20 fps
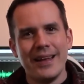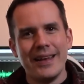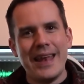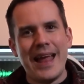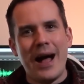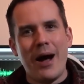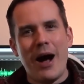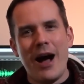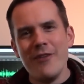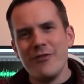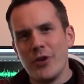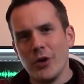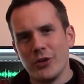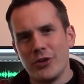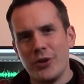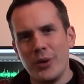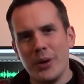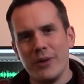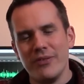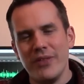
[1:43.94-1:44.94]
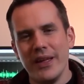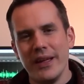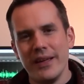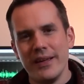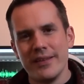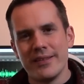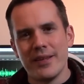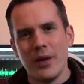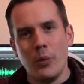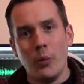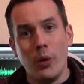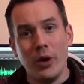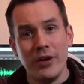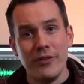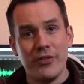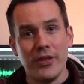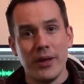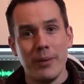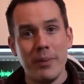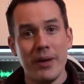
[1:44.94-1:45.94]
Now I've got two of these. One
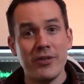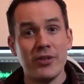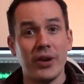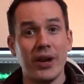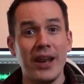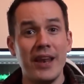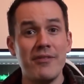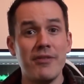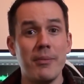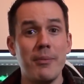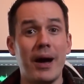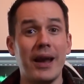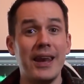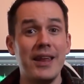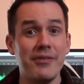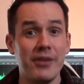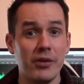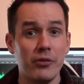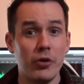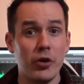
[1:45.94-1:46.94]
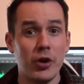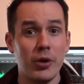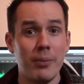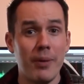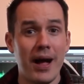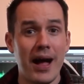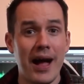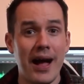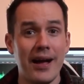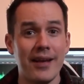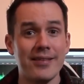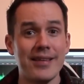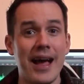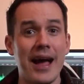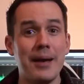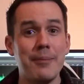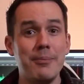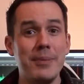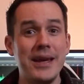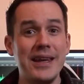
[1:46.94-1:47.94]
of them is going to live in my living room as
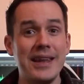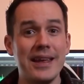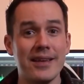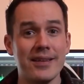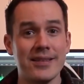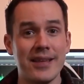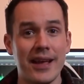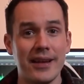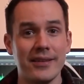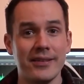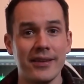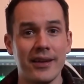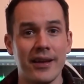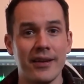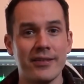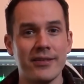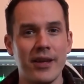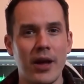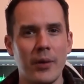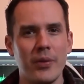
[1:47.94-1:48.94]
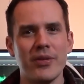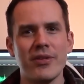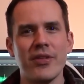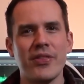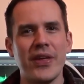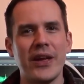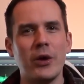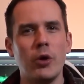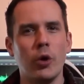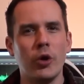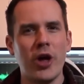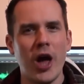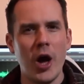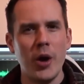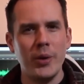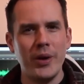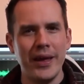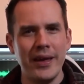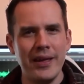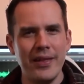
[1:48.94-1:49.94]
a media center. So there's a thing called
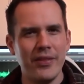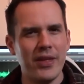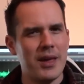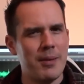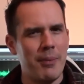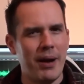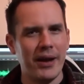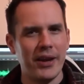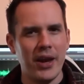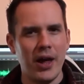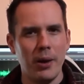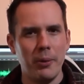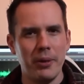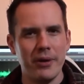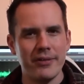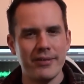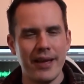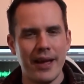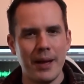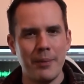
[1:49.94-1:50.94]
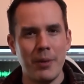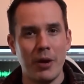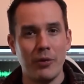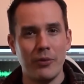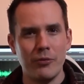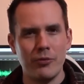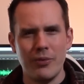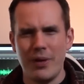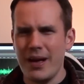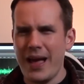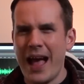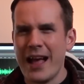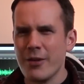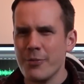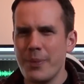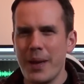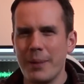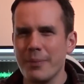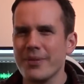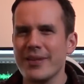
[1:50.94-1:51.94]
Kodi that you might know as um,
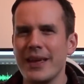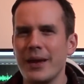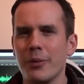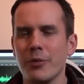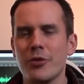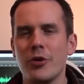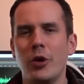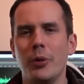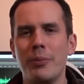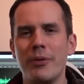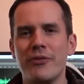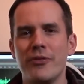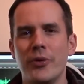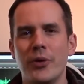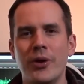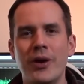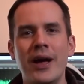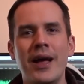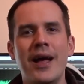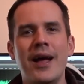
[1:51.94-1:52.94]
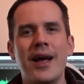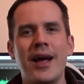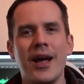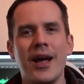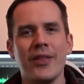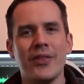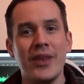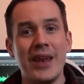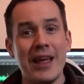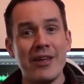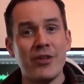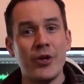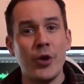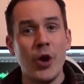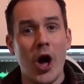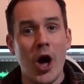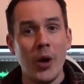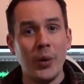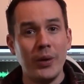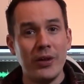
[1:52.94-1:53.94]
XBMC it was called before that lets you
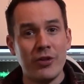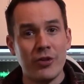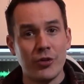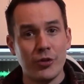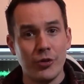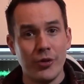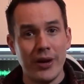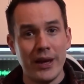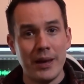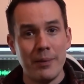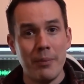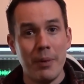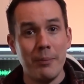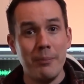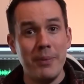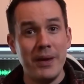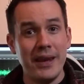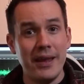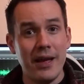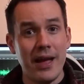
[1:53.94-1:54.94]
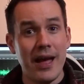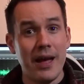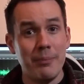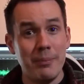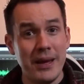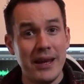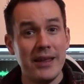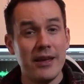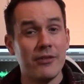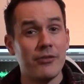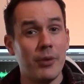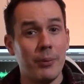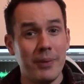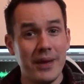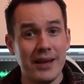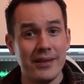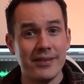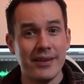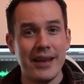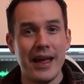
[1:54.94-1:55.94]
not only stream uh, media from
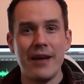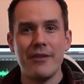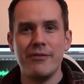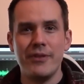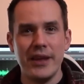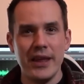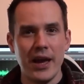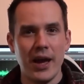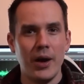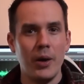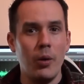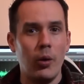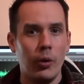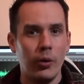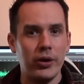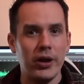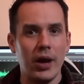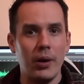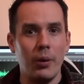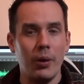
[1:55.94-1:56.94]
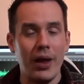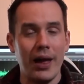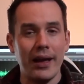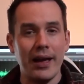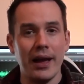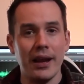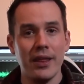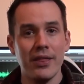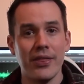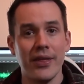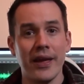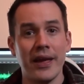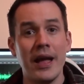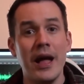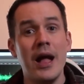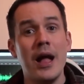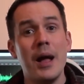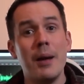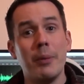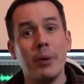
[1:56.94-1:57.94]
the internet, video, audio, all that kind of thing,
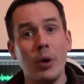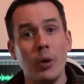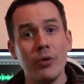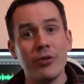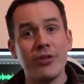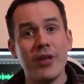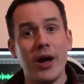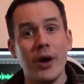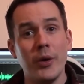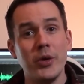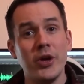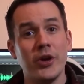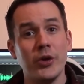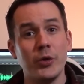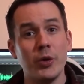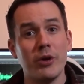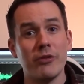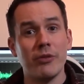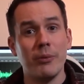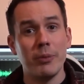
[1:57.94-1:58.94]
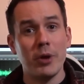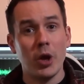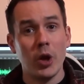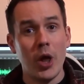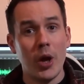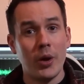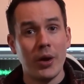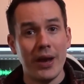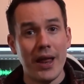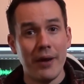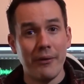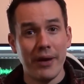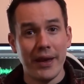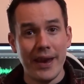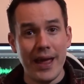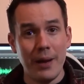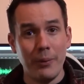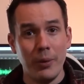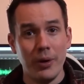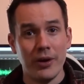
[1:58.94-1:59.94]
but also you can do it from your local area
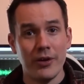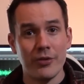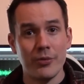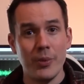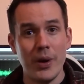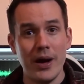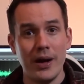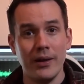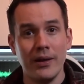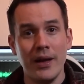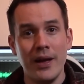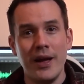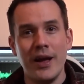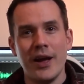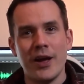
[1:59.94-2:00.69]
network as well.